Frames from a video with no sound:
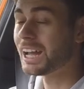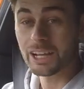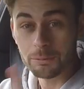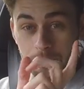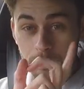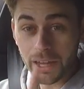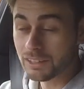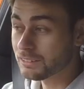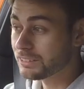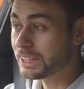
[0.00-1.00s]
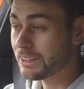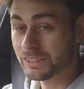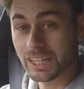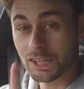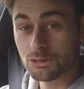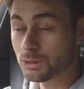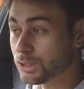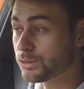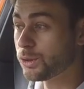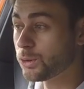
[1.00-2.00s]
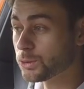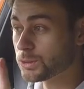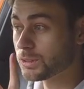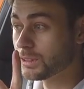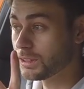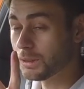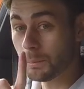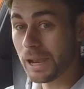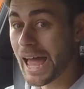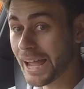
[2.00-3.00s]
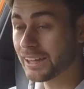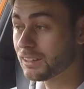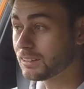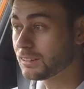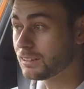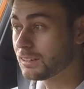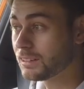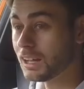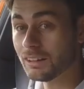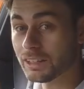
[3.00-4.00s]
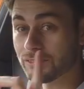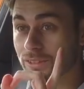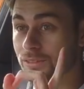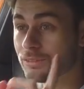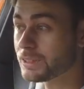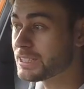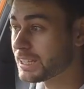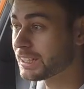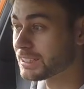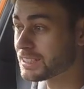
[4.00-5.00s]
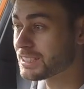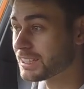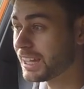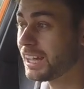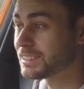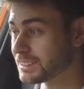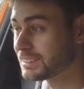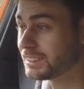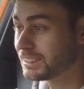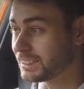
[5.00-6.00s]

and I bet you'll never guess what they've called black. I'll give you three seconds to guess.